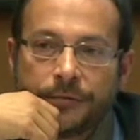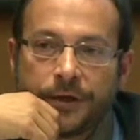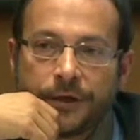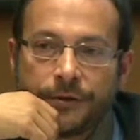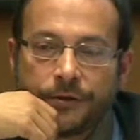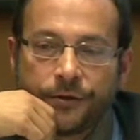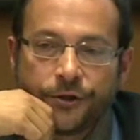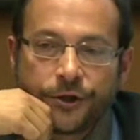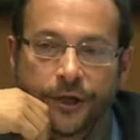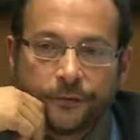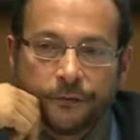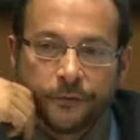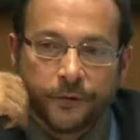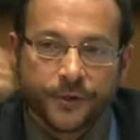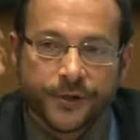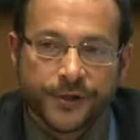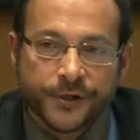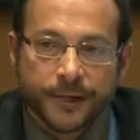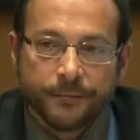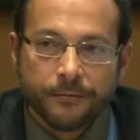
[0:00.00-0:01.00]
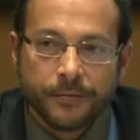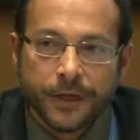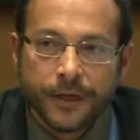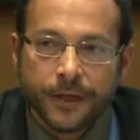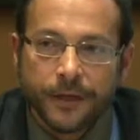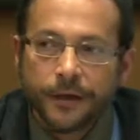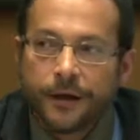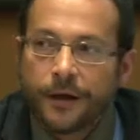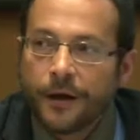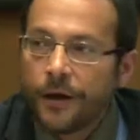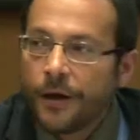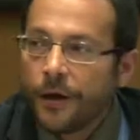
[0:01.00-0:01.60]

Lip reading: by the General Assembly